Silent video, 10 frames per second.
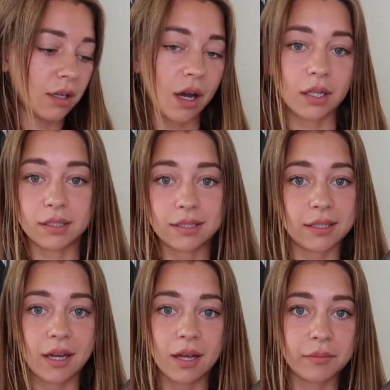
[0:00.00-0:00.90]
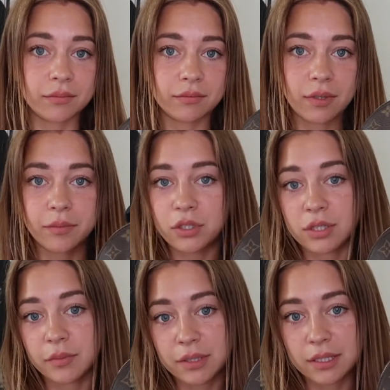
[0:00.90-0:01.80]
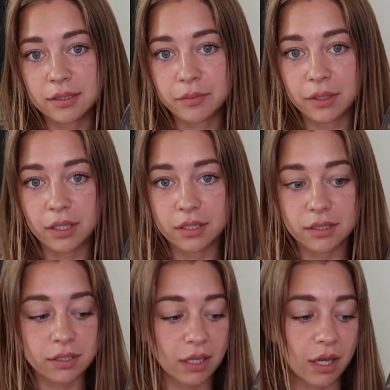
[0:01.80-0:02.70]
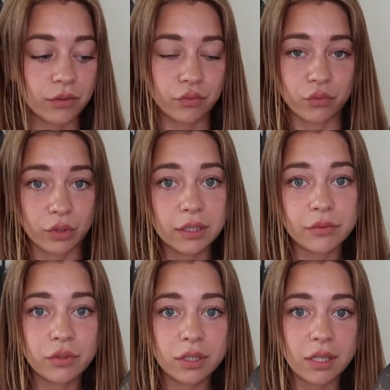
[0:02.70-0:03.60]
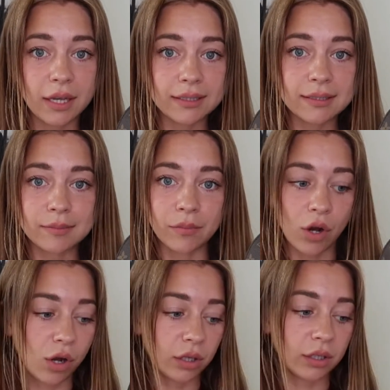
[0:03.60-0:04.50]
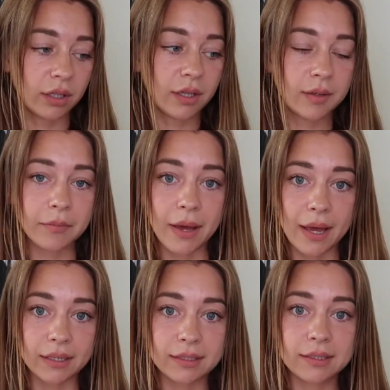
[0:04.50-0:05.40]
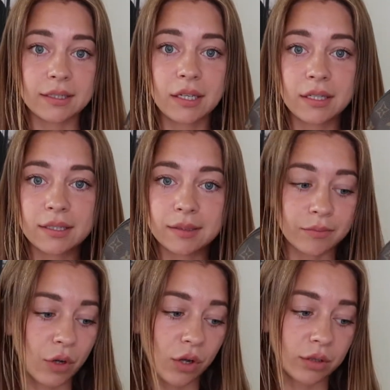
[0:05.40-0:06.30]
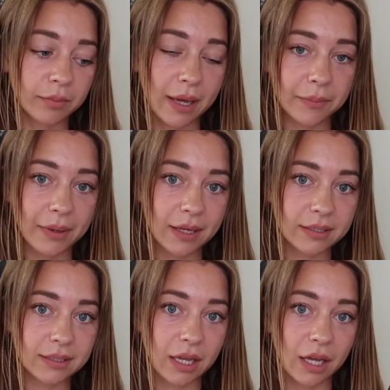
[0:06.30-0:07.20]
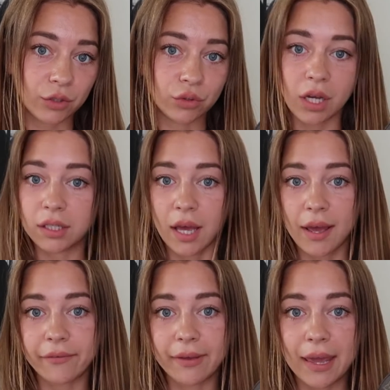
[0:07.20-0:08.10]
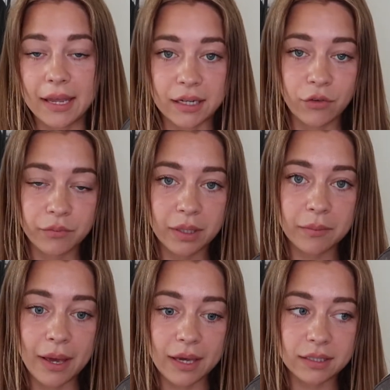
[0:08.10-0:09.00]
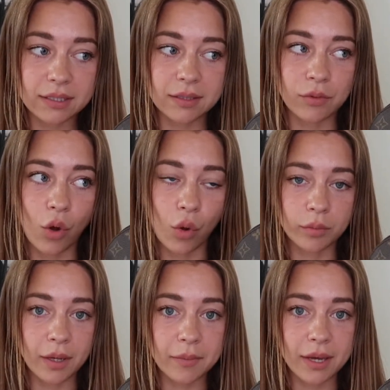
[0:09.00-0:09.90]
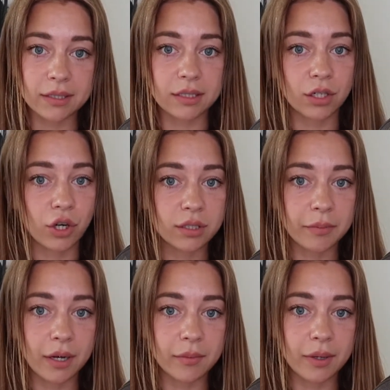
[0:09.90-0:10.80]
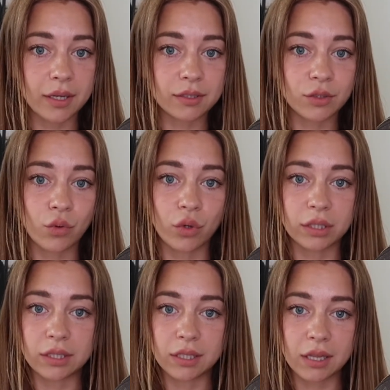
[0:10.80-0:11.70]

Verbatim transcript: Honestly, I'm just obsessed, because I really like small bags. Small backpacks. I do not have any of big bags. All my bags are crossbody bags or little